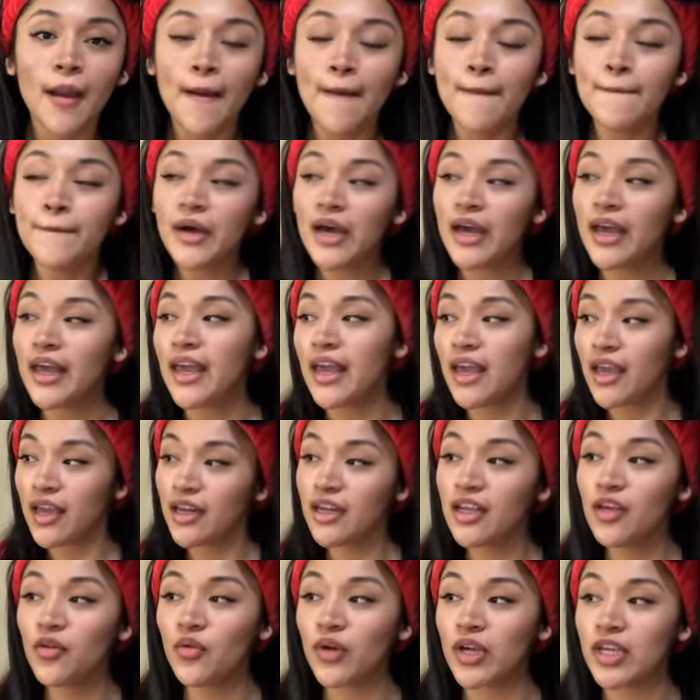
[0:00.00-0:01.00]
But
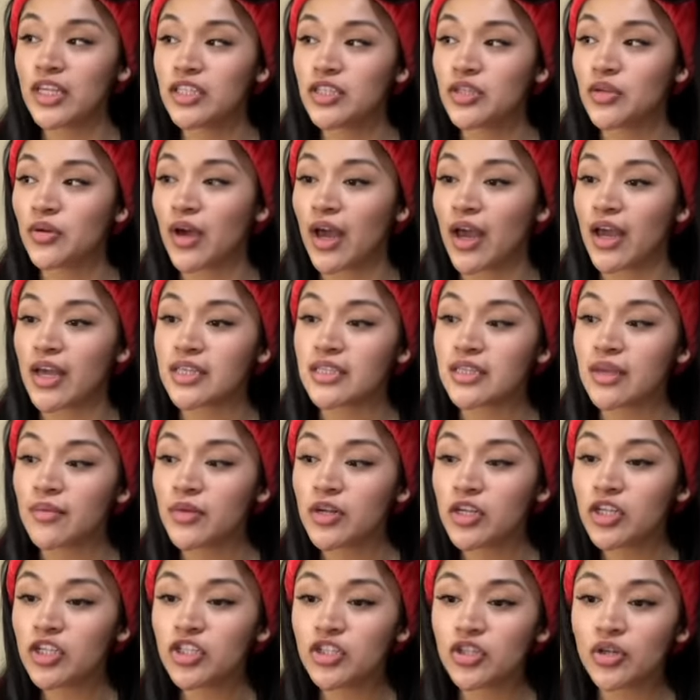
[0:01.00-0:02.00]
anyways, you guys, I'm gonna
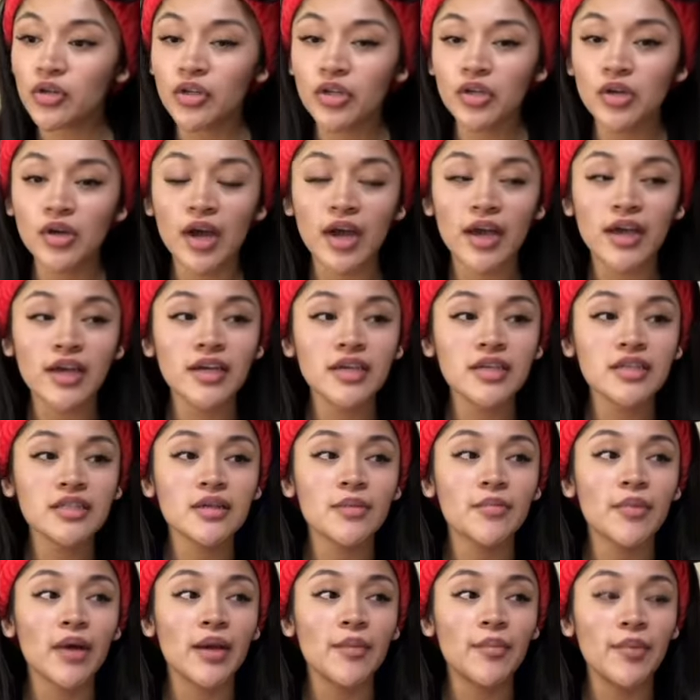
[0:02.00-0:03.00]
show you guys
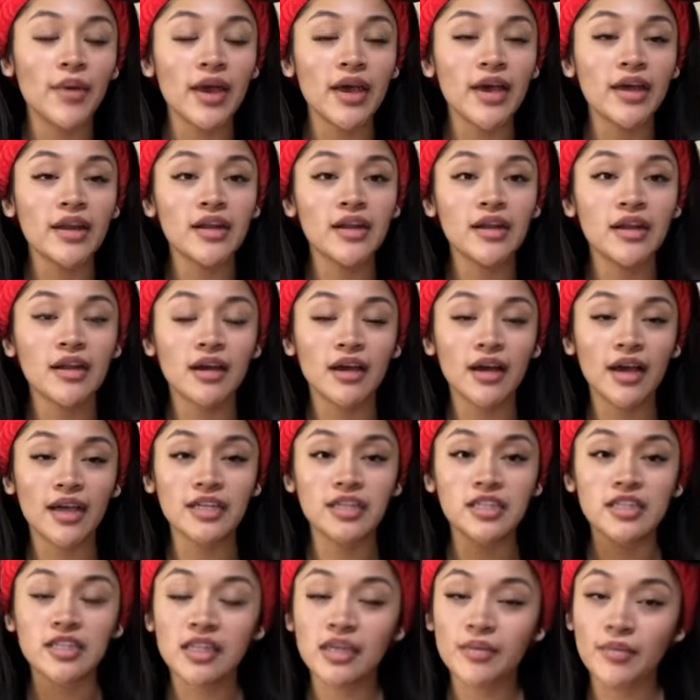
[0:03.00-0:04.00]
my bed and I
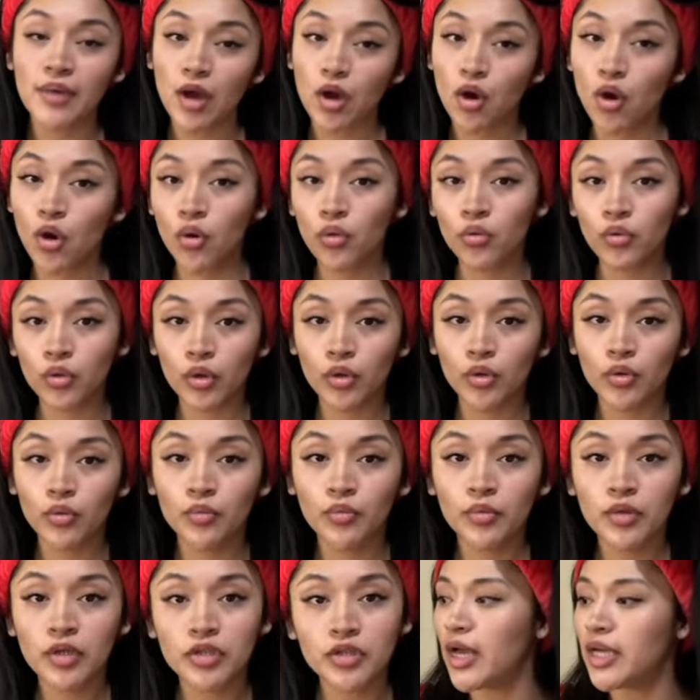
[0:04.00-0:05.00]
just cleaned my whole
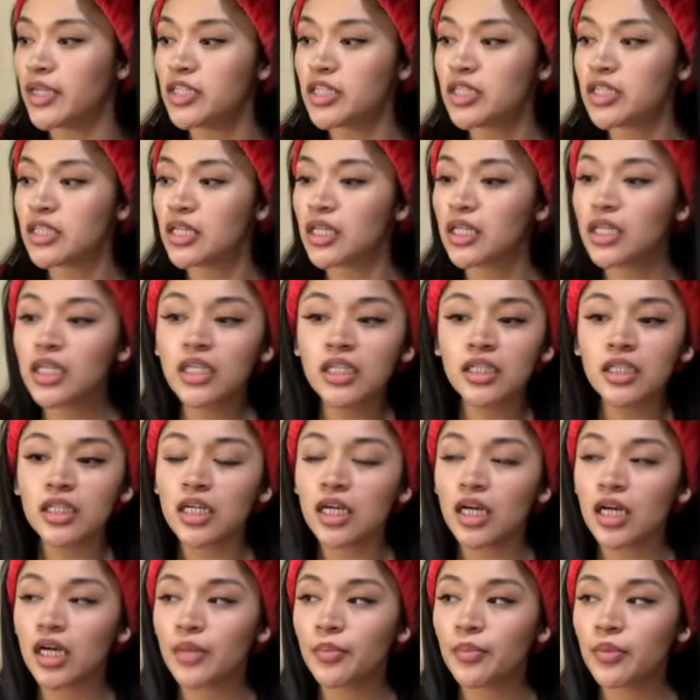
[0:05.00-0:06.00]
room. So I just cleaned it
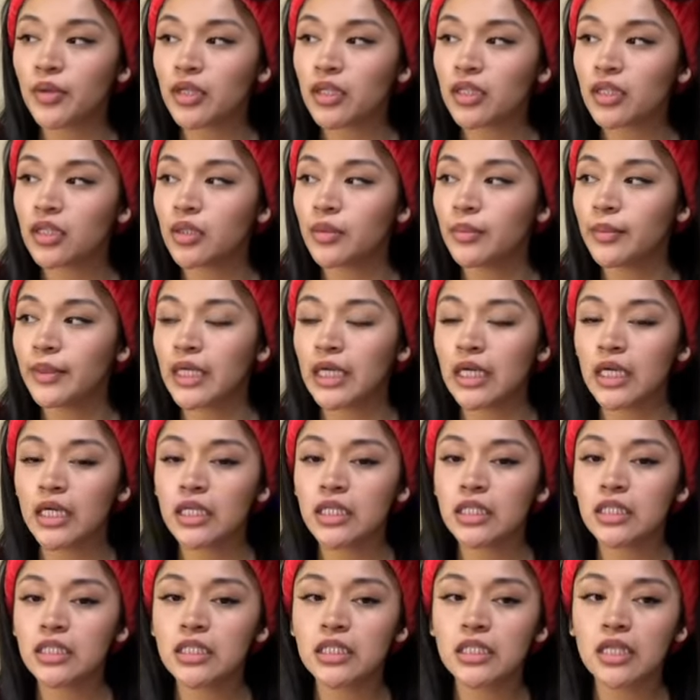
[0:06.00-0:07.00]
up a little bit
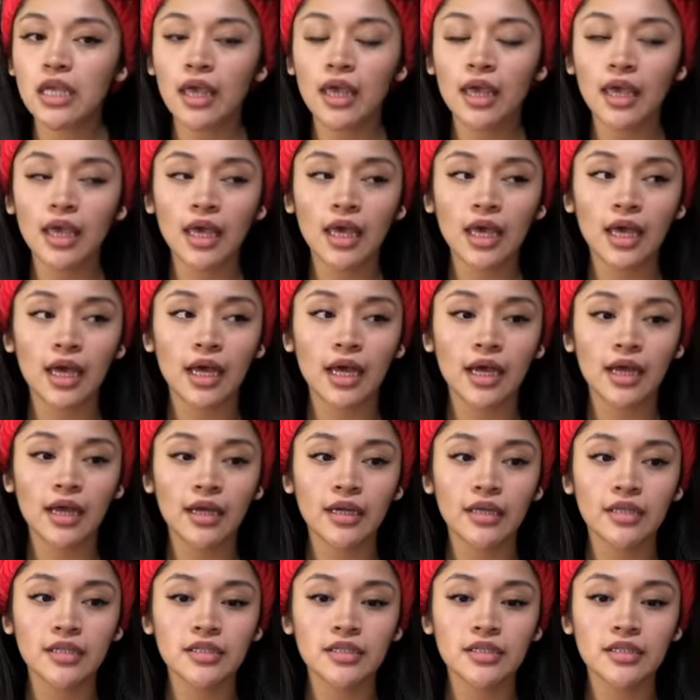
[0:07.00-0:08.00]

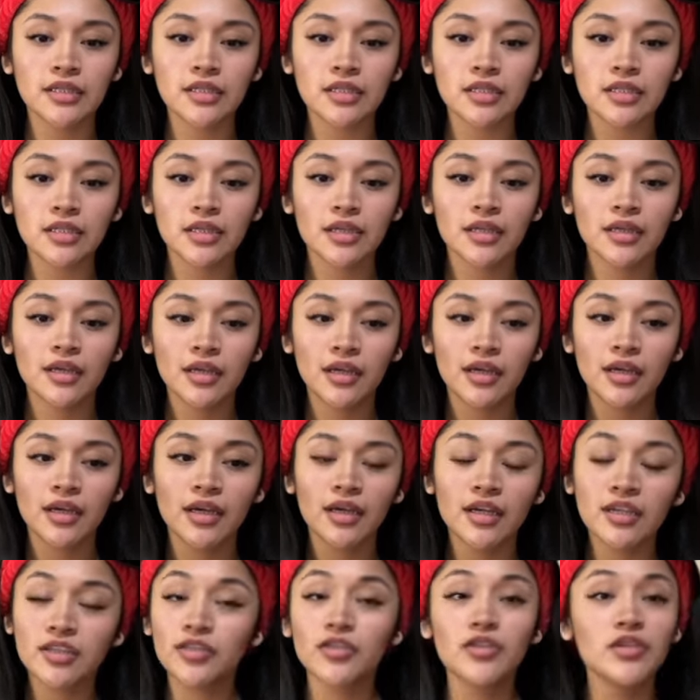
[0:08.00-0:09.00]
and
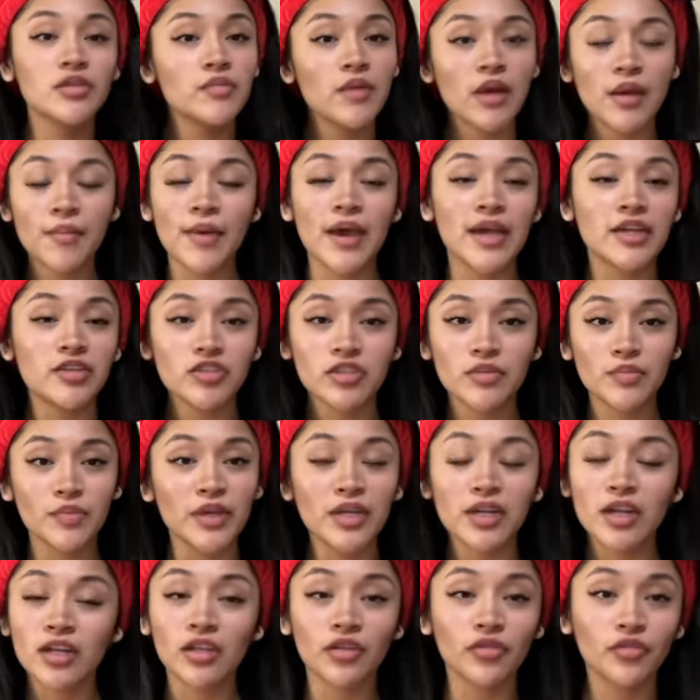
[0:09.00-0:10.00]
excuse my mattress being
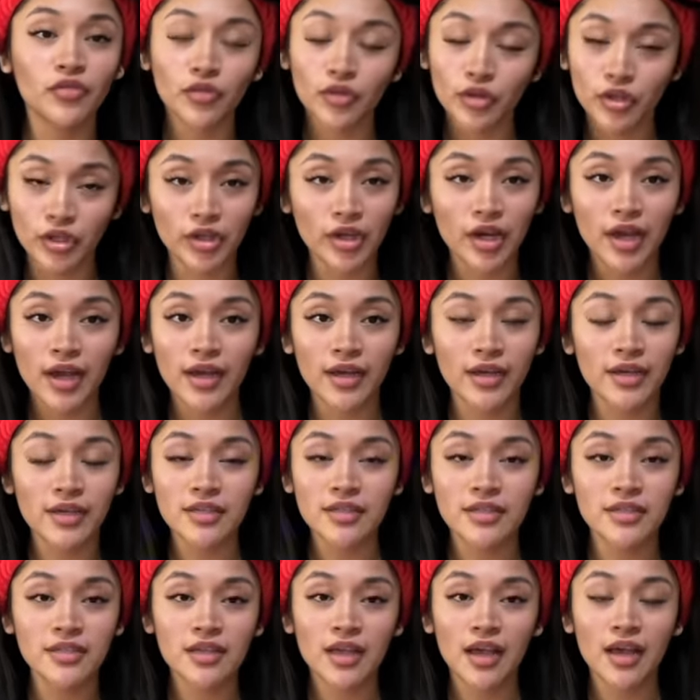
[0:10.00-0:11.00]
on the floor, you
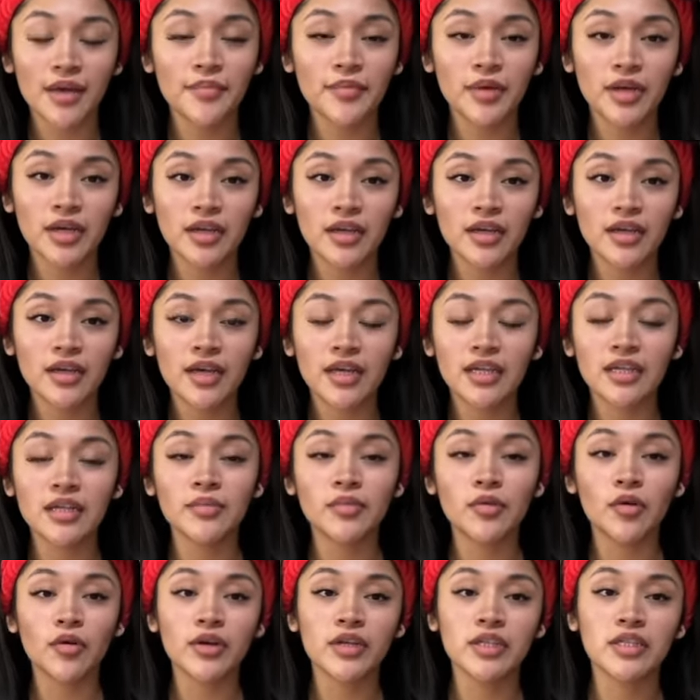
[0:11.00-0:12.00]
guys. I'm gonna end up
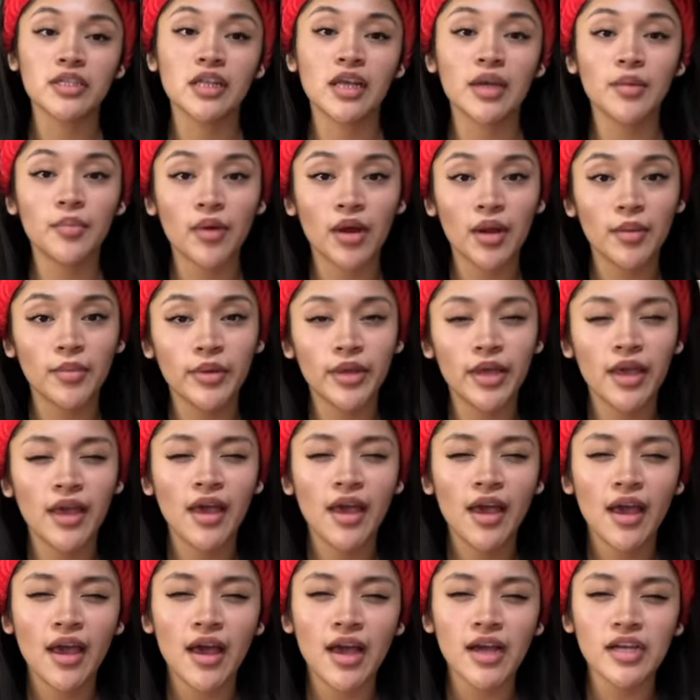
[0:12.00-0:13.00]
going to like probably
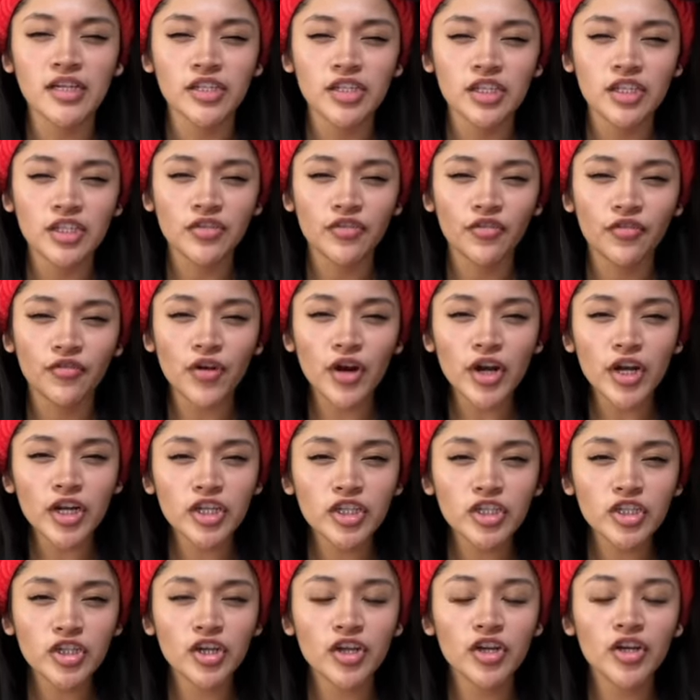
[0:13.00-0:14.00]
Ashley's
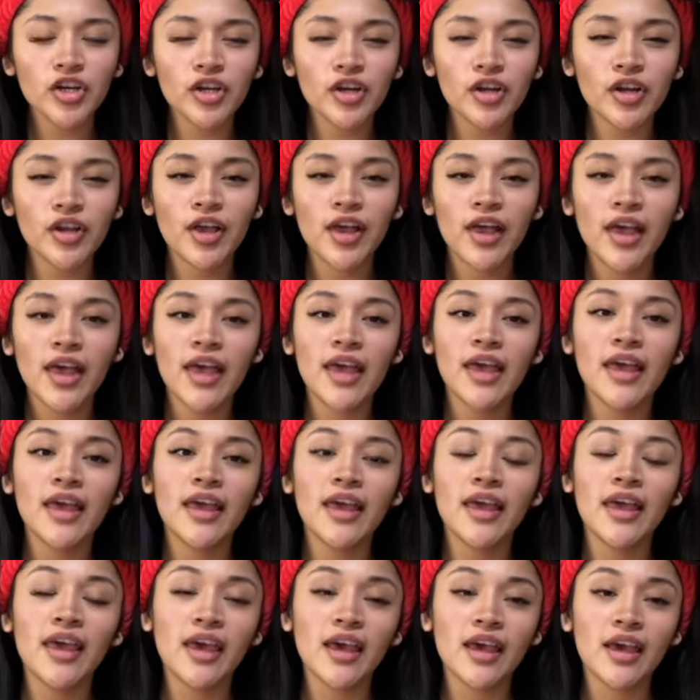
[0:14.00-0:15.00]
furniture
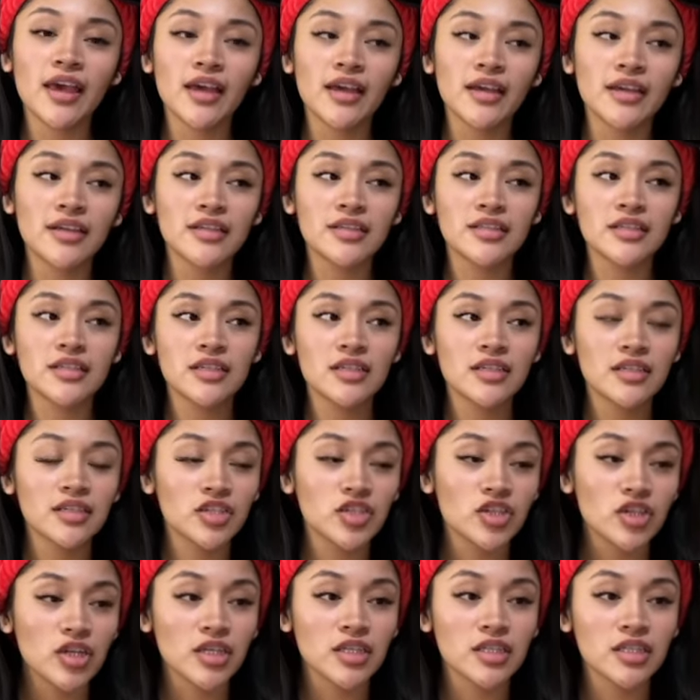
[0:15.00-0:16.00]
and
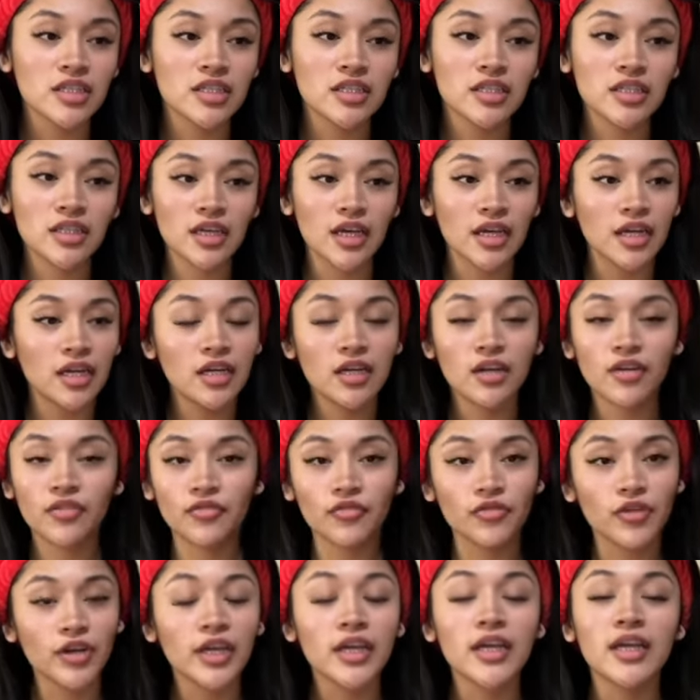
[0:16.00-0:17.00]
just getting a
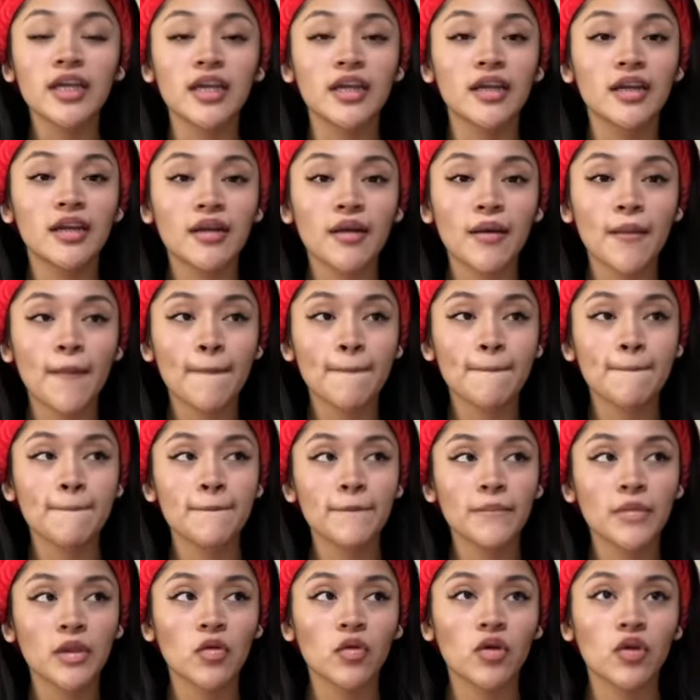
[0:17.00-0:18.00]
freaking
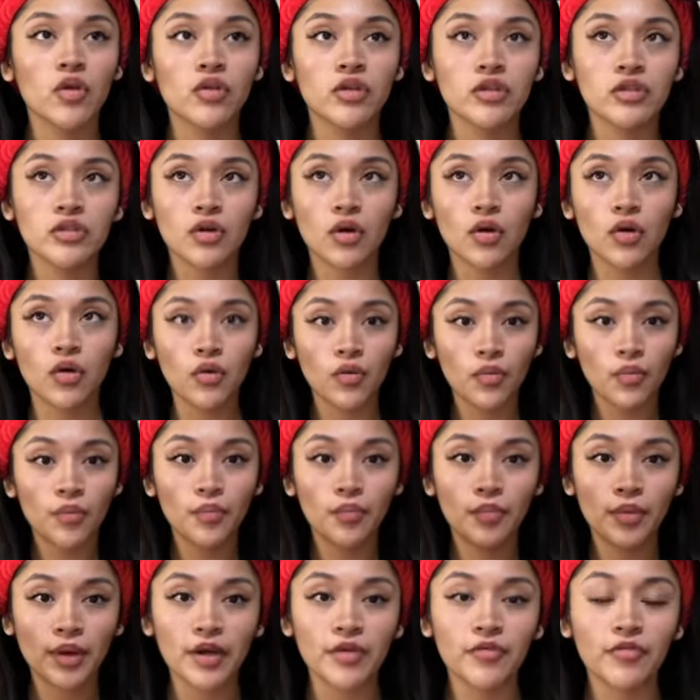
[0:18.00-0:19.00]
one of those whole
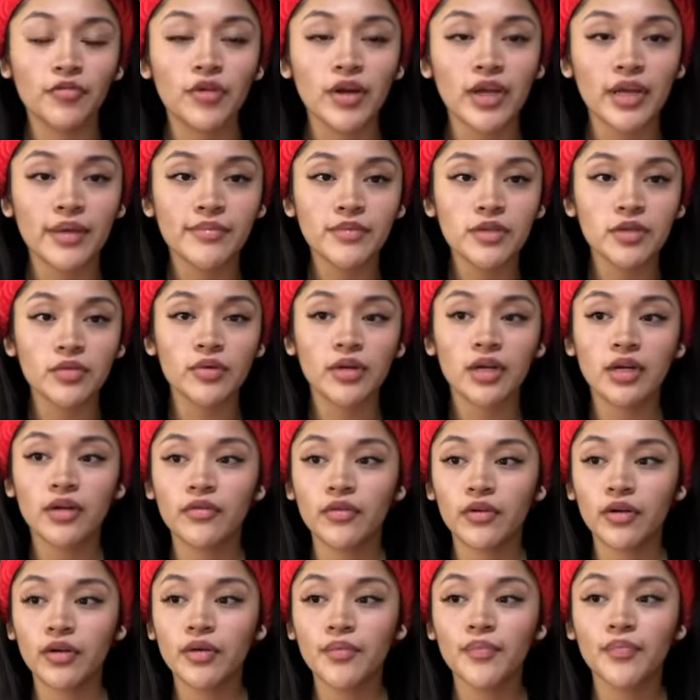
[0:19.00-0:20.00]
bed frames or
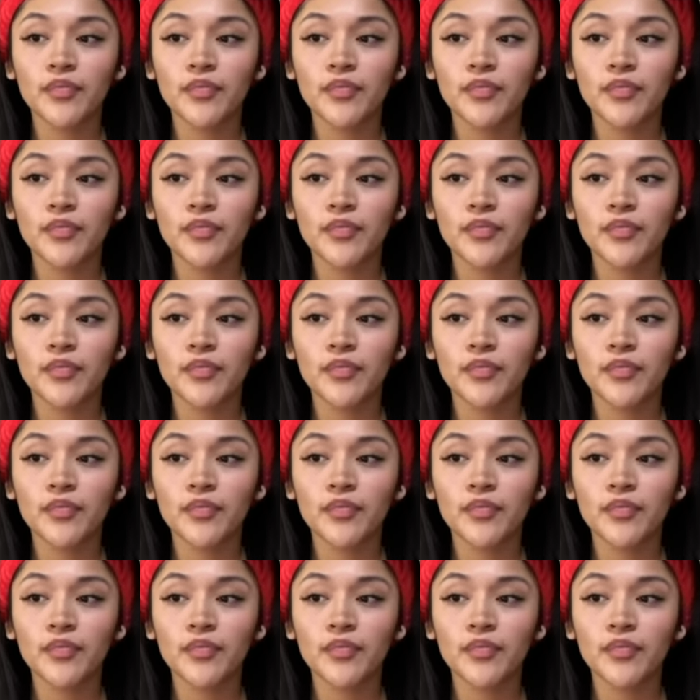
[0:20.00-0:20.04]
whatever.